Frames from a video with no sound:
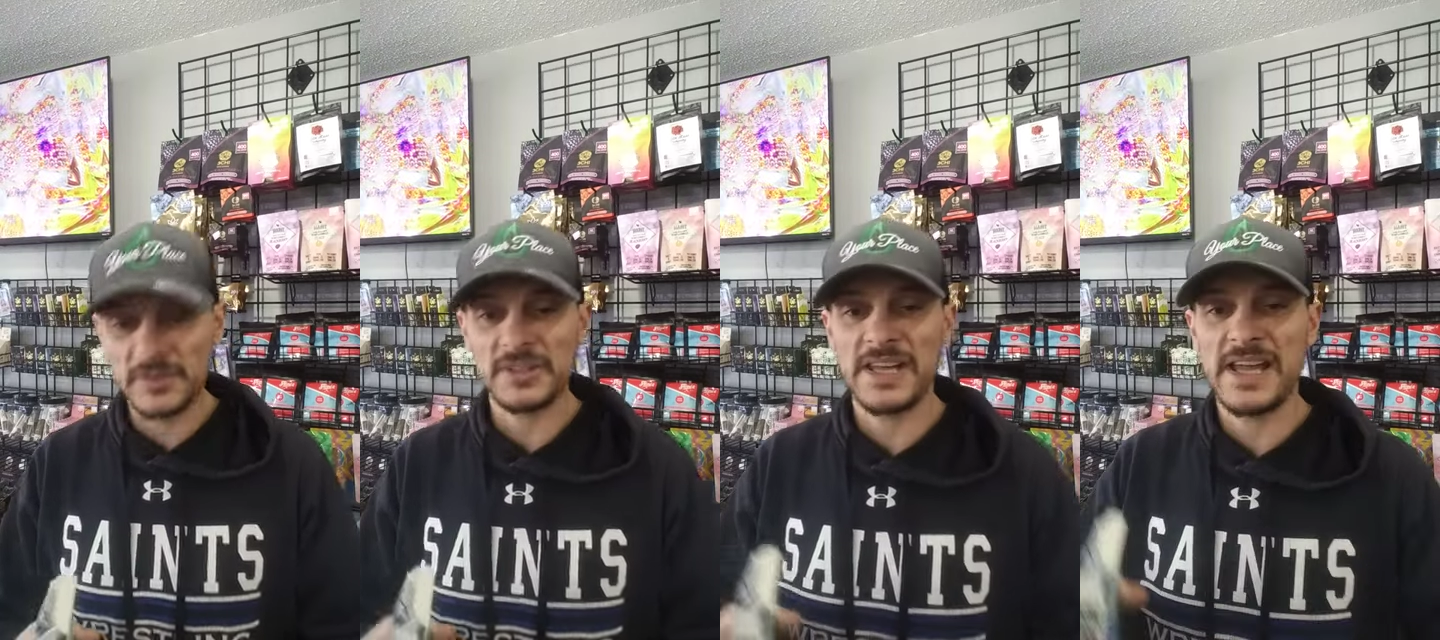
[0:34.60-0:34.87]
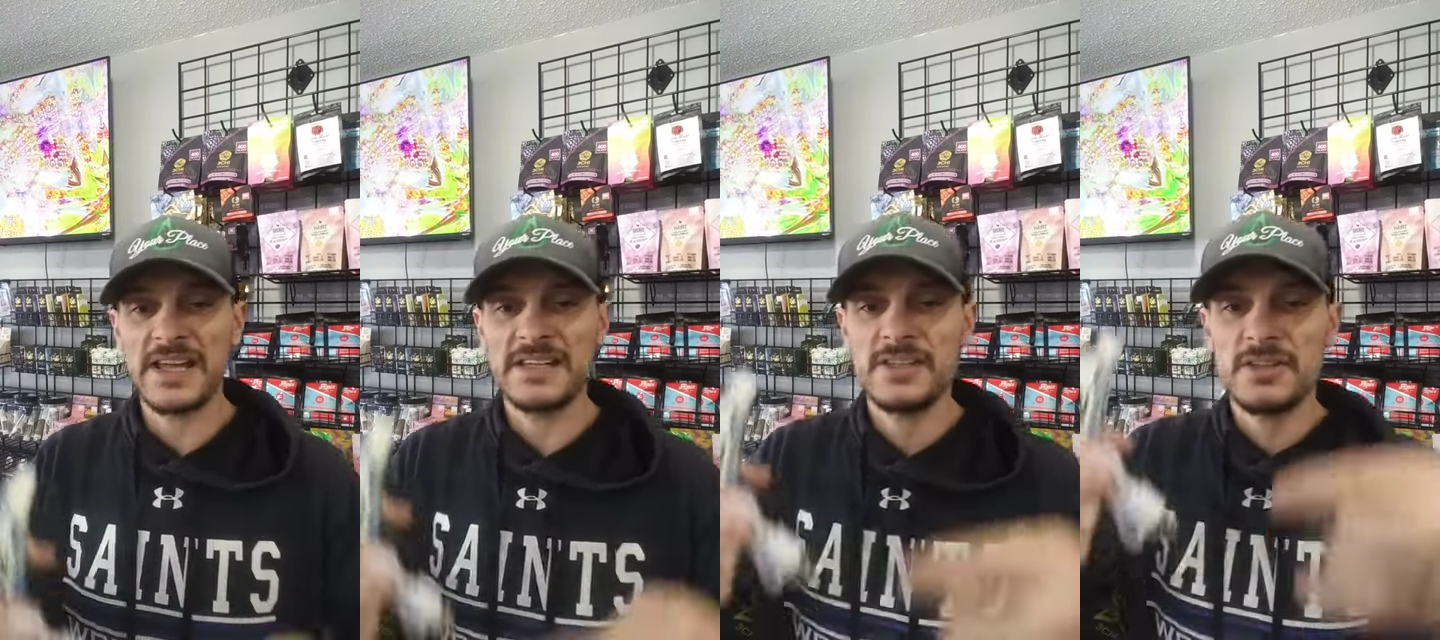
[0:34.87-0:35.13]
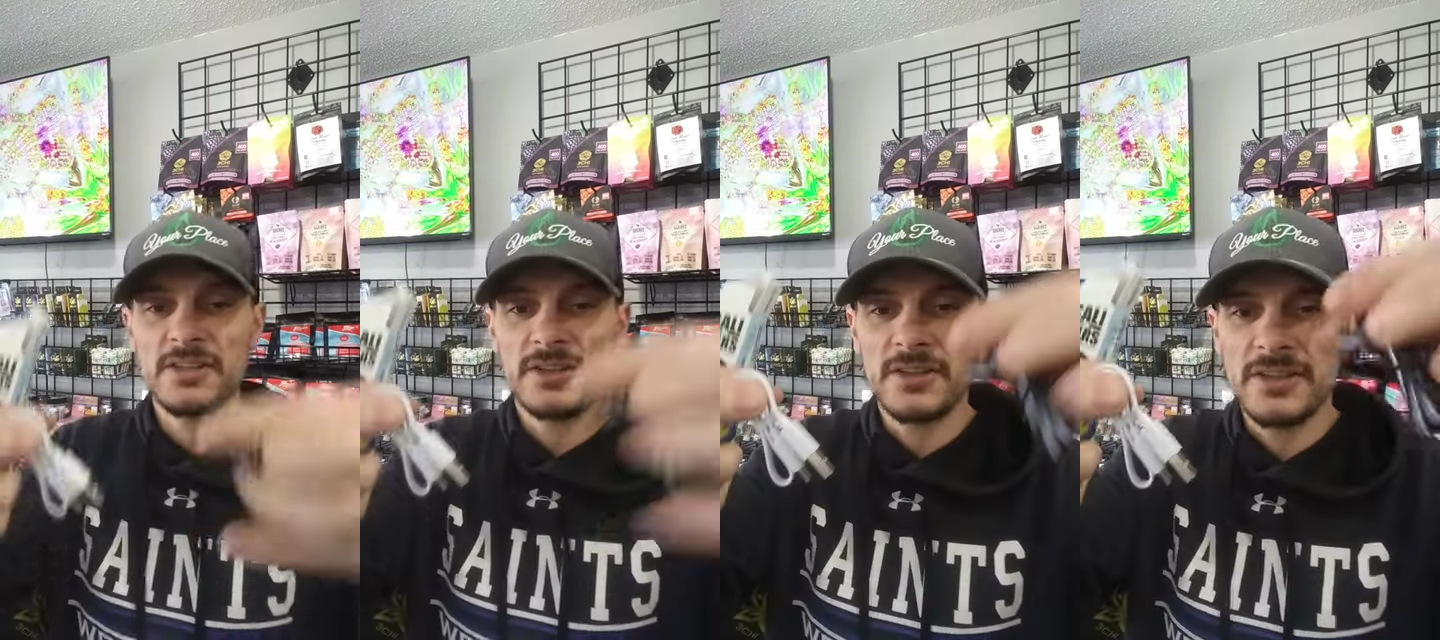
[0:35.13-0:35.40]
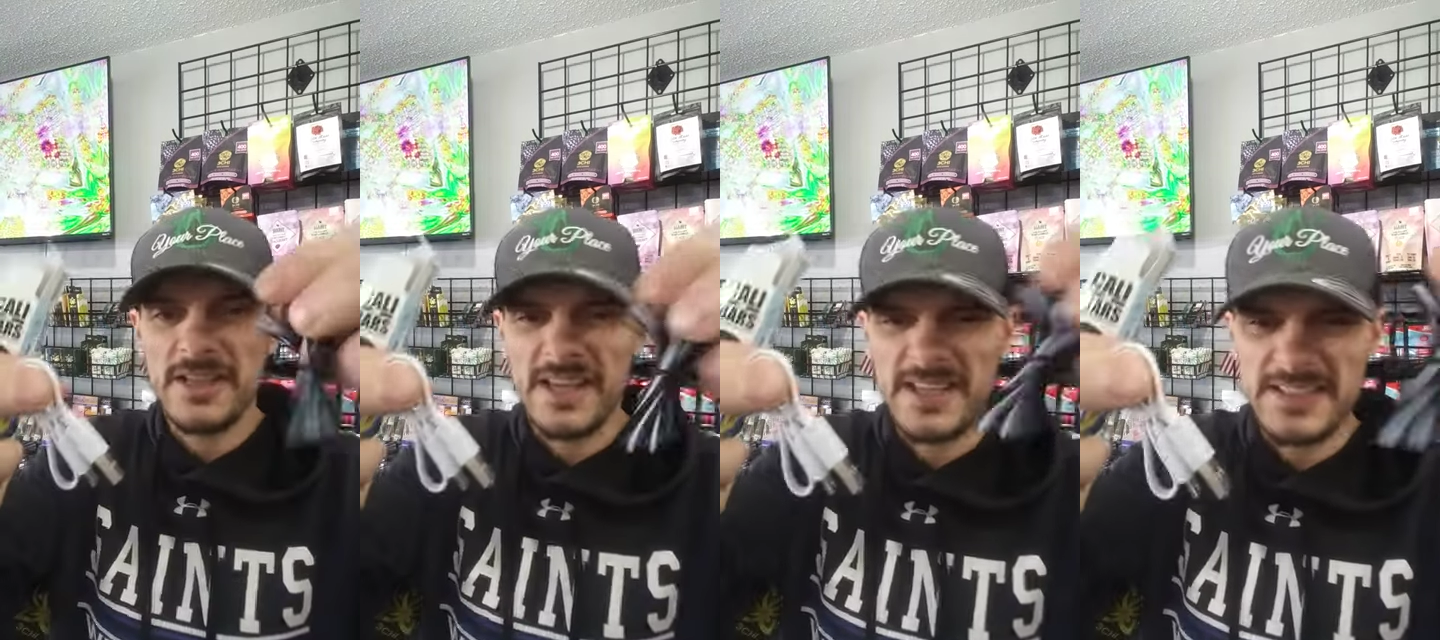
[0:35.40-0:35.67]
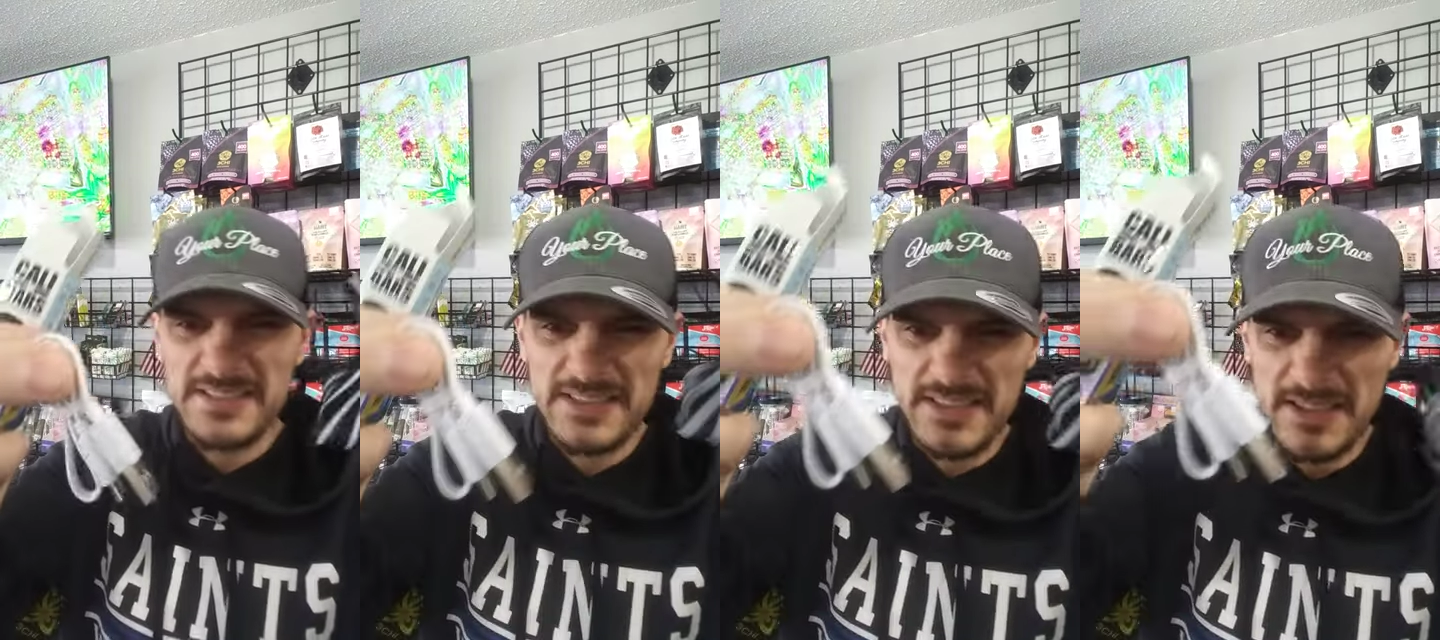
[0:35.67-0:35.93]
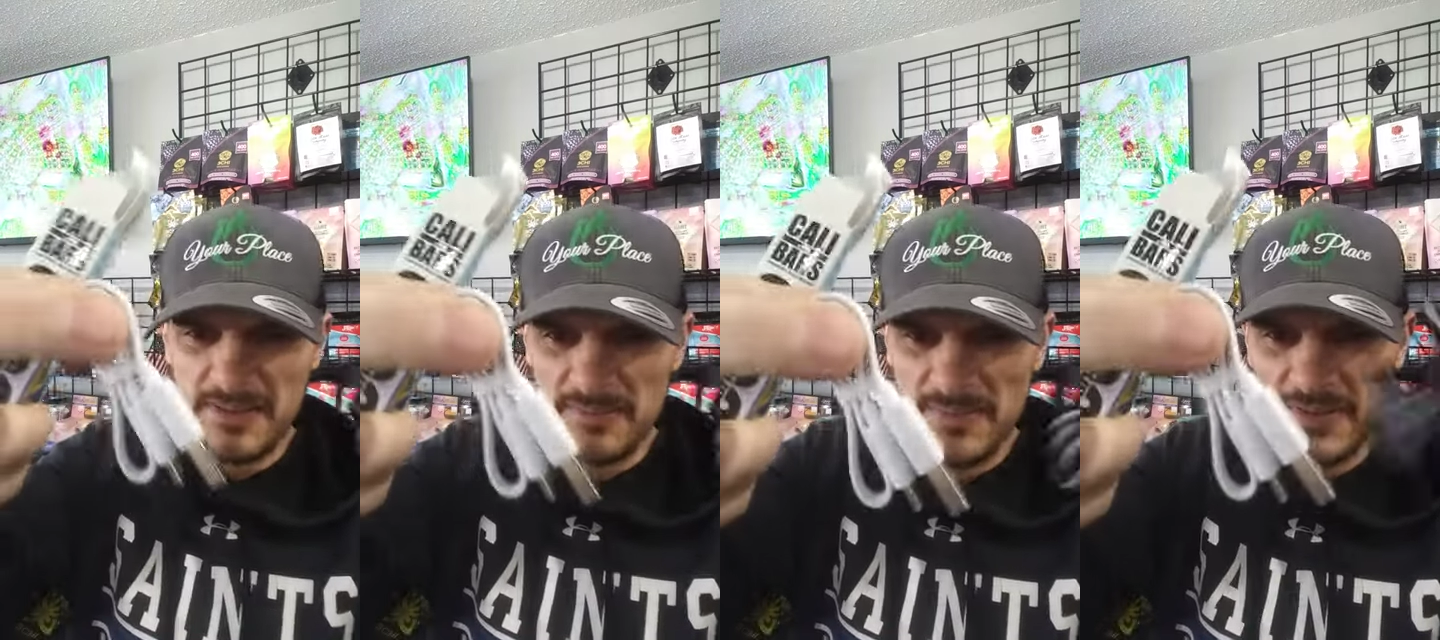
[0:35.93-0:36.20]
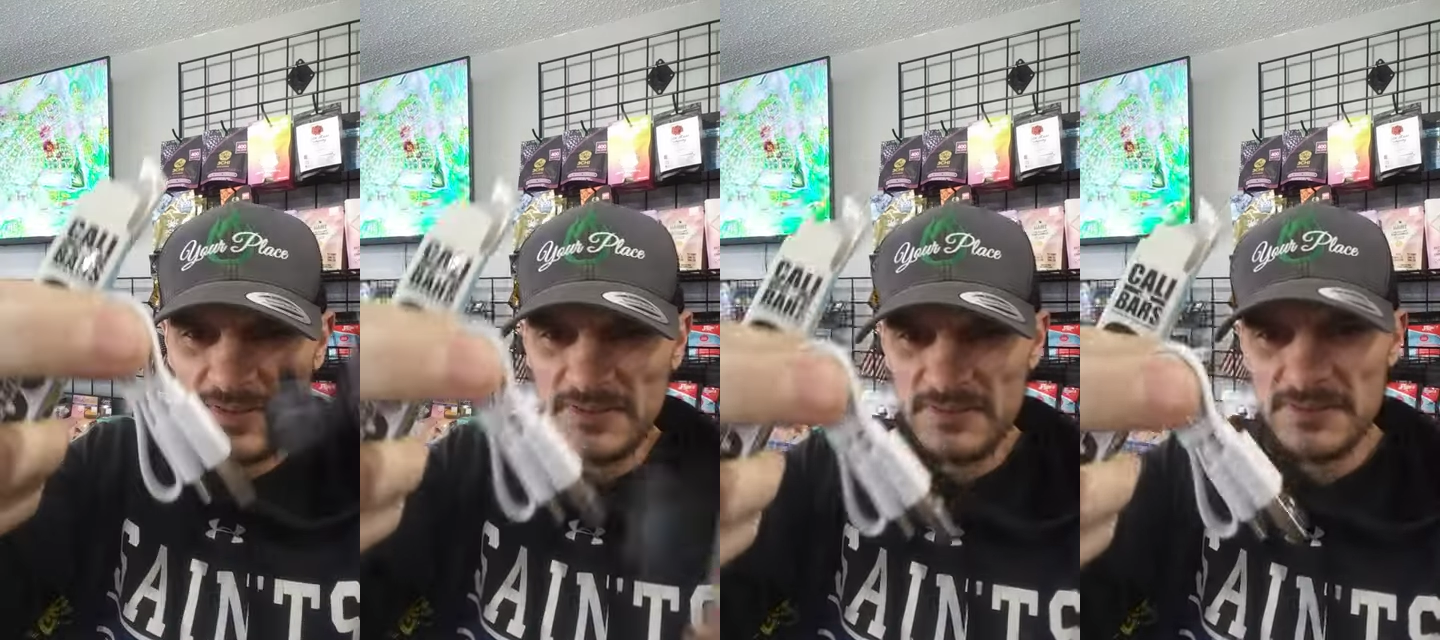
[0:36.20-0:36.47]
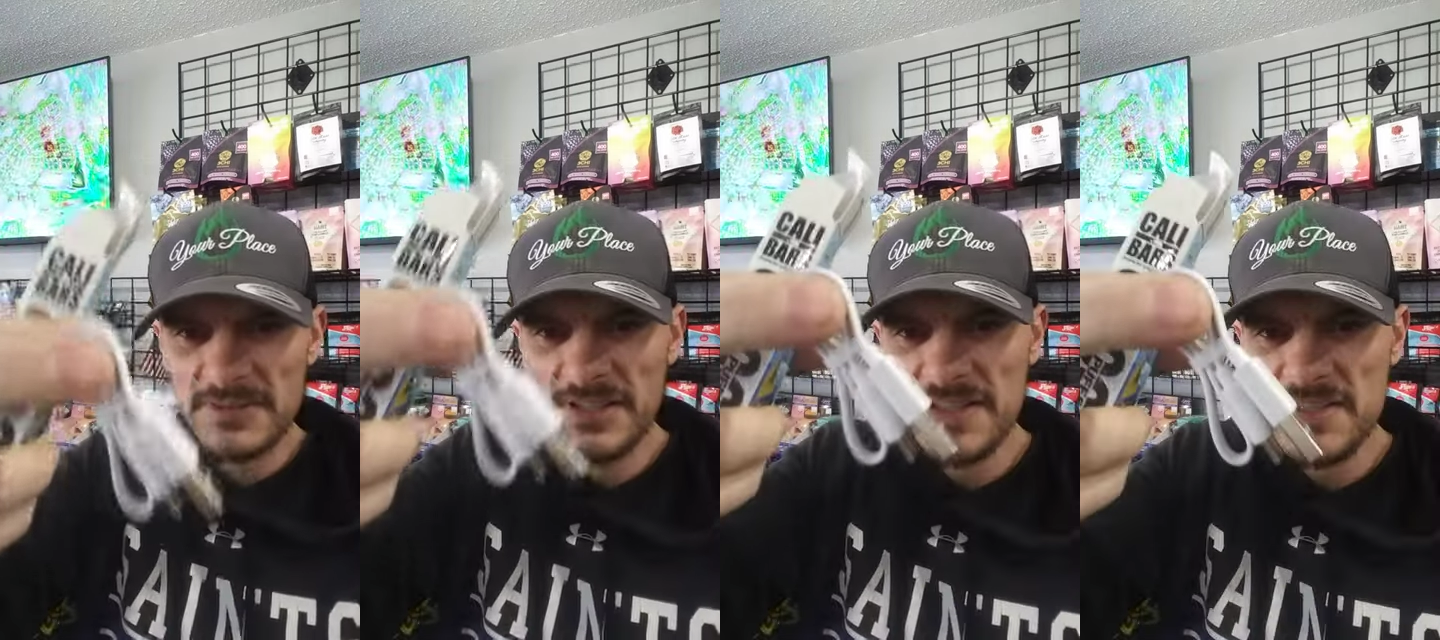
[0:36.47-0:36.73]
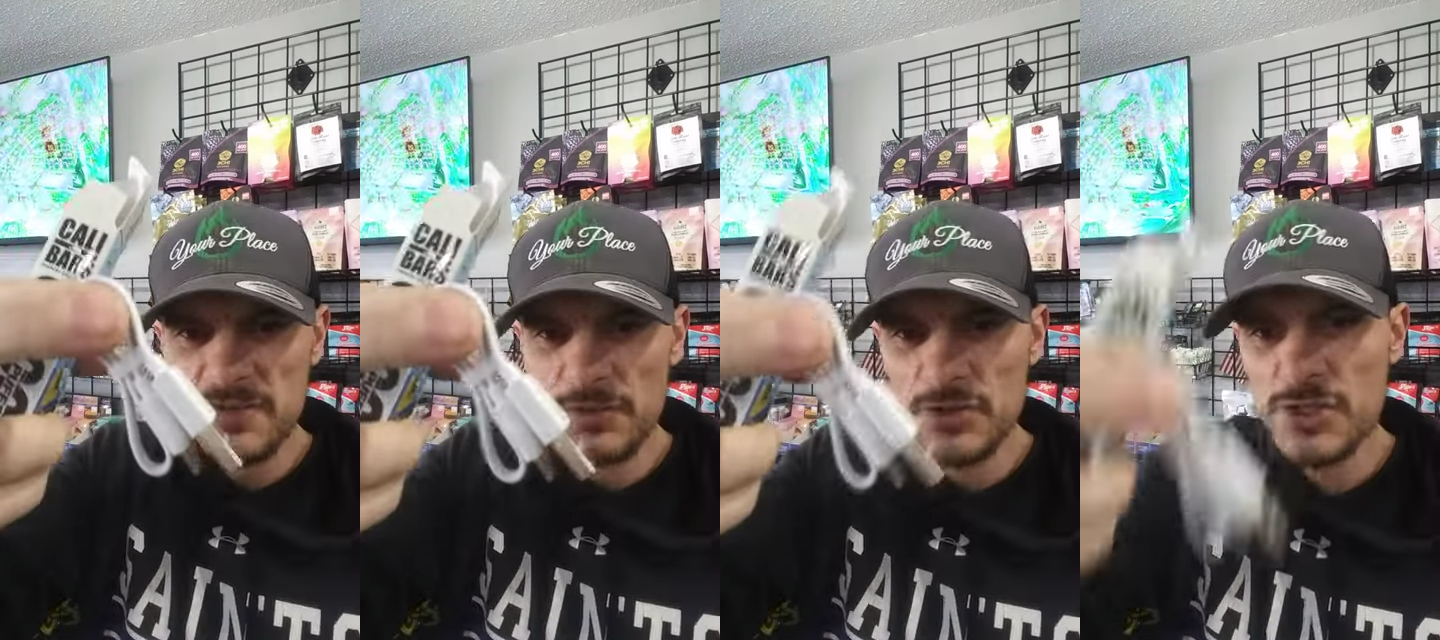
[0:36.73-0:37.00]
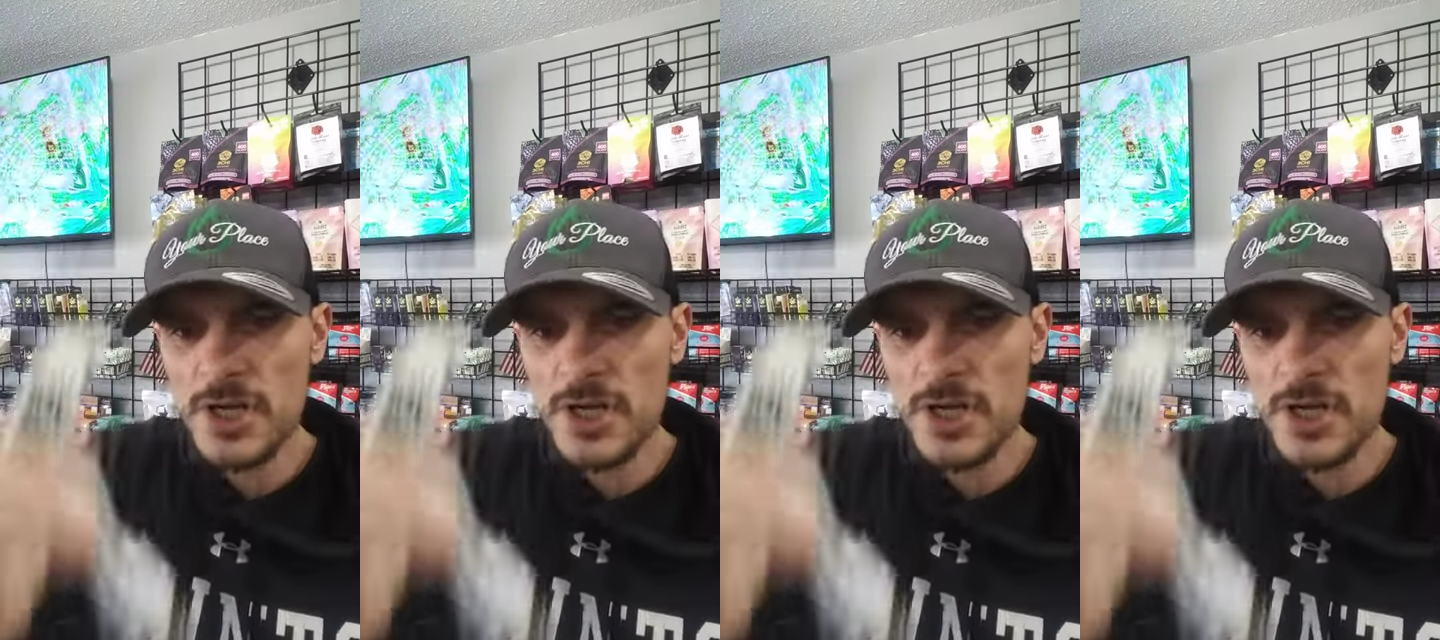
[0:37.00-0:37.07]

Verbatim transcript: a lanyard and um, nice little